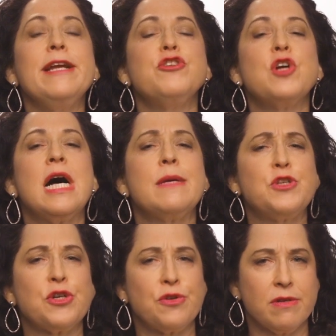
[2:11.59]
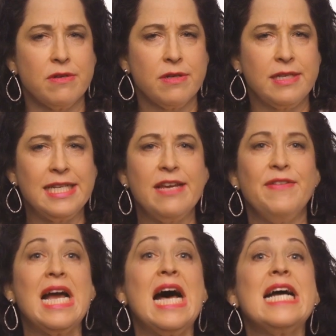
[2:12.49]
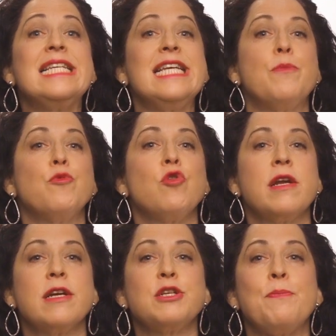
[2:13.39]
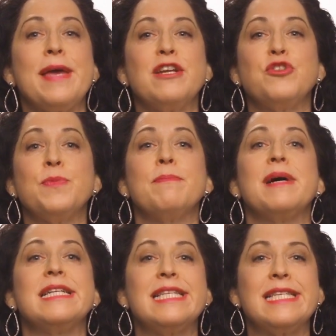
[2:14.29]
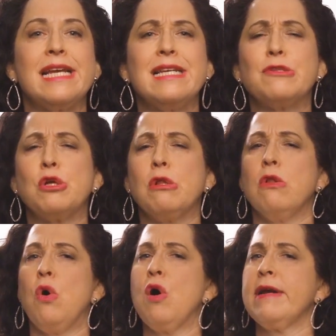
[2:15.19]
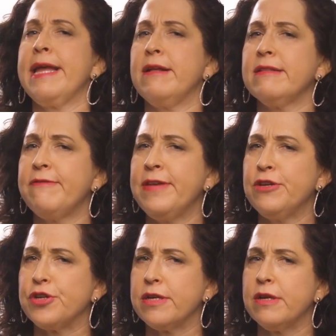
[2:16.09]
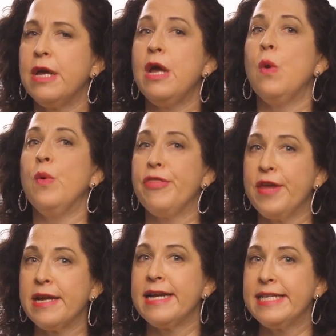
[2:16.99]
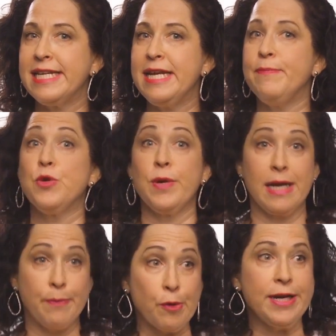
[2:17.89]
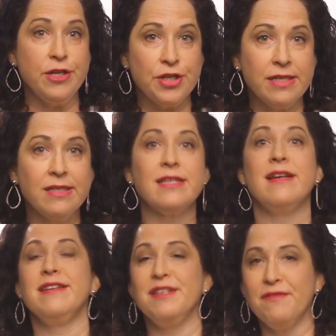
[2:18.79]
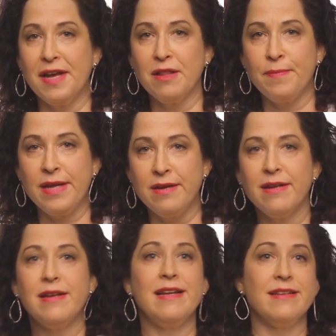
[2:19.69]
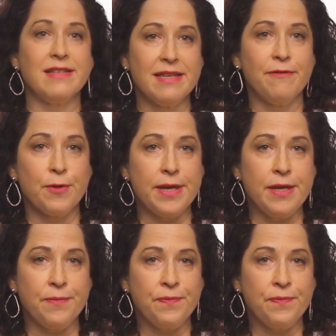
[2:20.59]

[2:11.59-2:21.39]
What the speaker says: major obstacle to giving IT a product management mindset is the long-held division within IT between operations, development, and delivery.